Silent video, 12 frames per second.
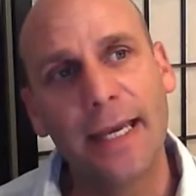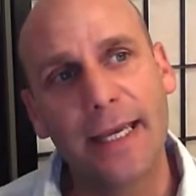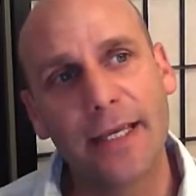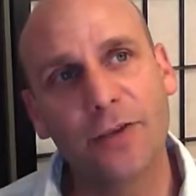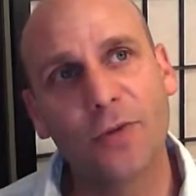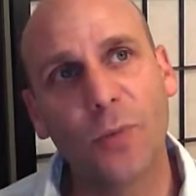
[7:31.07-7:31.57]

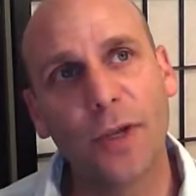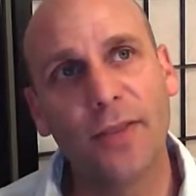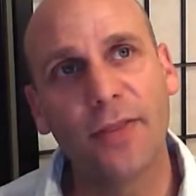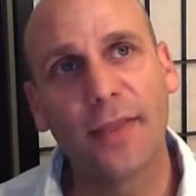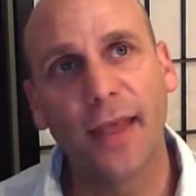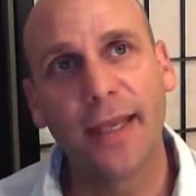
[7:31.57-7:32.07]
is
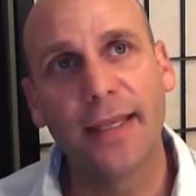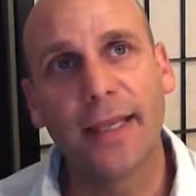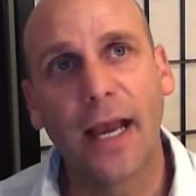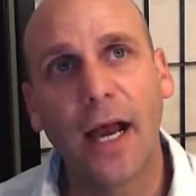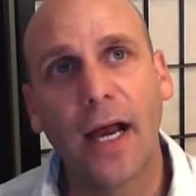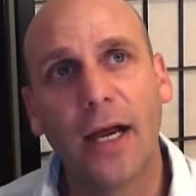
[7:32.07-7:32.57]
when they
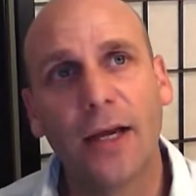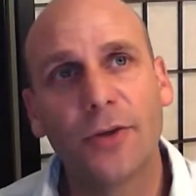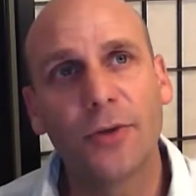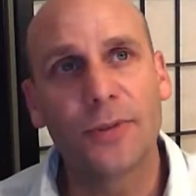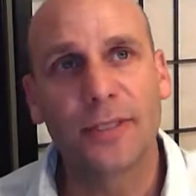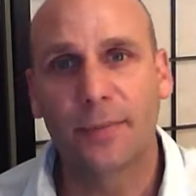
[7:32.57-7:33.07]
are
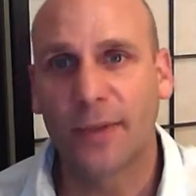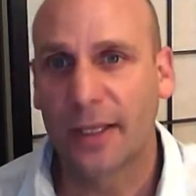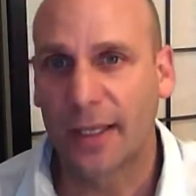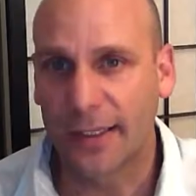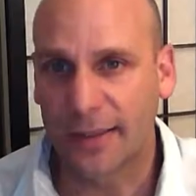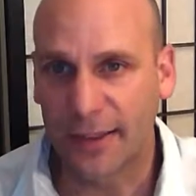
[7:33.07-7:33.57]
doing something
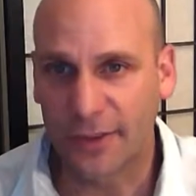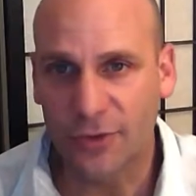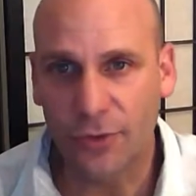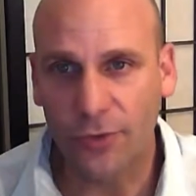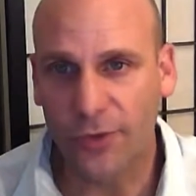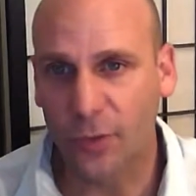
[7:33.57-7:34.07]
like they're
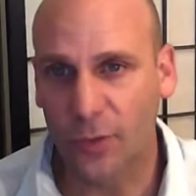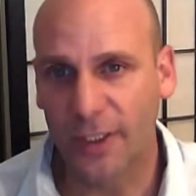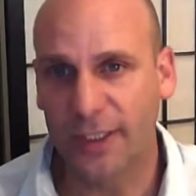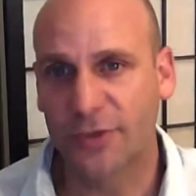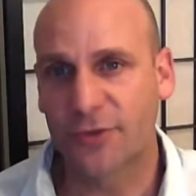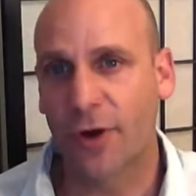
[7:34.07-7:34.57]
scoring the
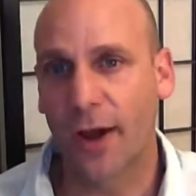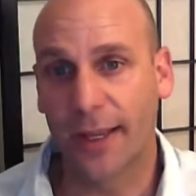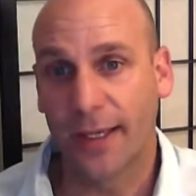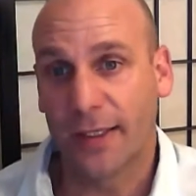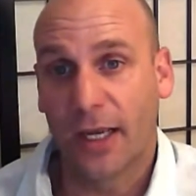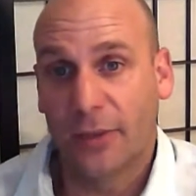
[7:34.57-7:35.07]
winning try,
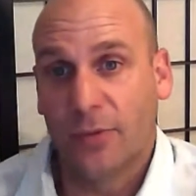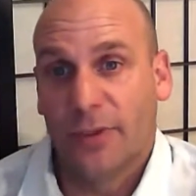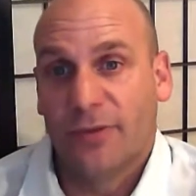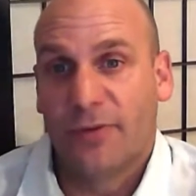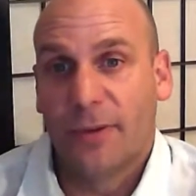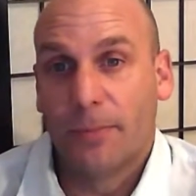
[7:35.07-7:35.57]
and guys will
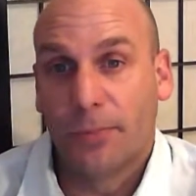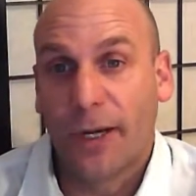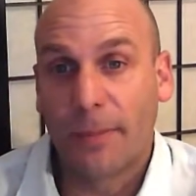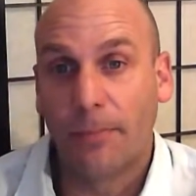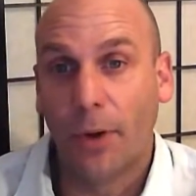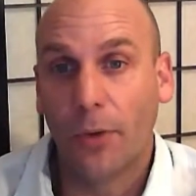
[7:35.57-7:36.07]
literally
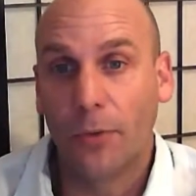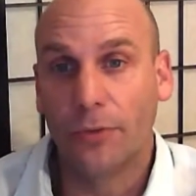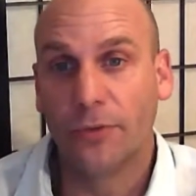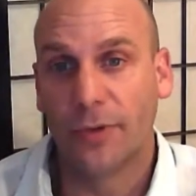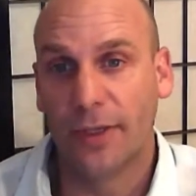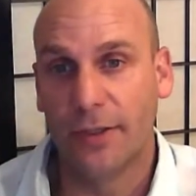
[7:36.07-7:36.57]
break
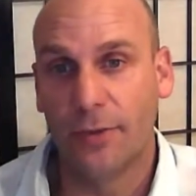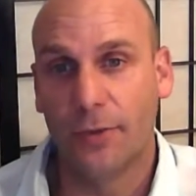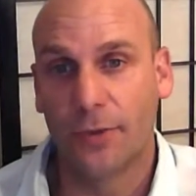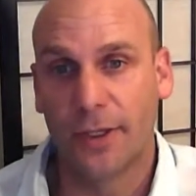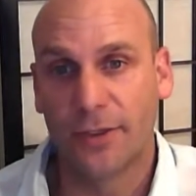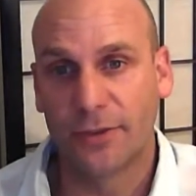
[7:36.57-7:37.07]
bones in
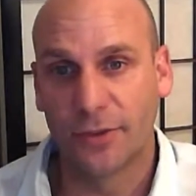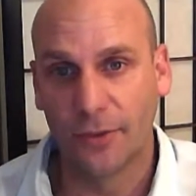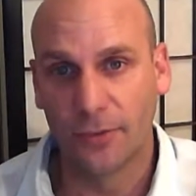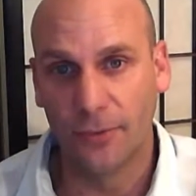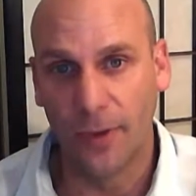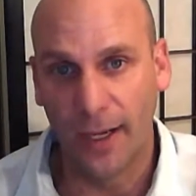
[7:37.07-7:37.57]
order
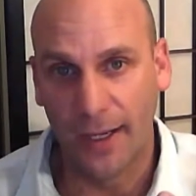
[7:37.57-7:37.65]
to